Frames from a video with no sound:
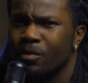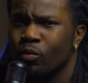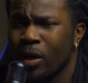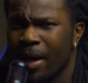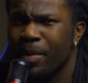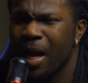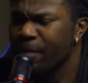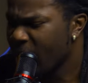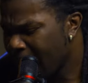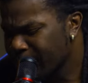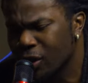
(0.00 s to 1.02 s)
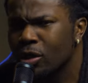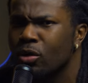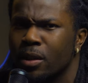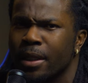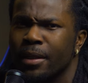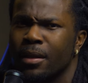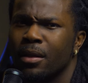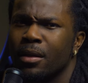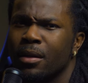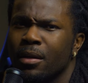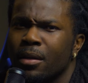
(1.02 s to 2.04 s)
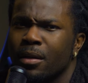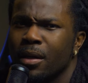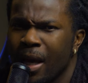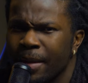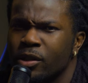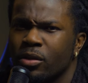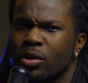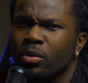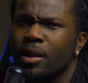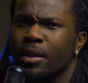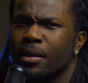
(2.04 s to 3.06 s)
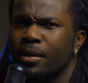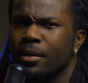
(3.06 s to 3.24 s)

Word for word: Would I pipe? Absolutely, absolutely.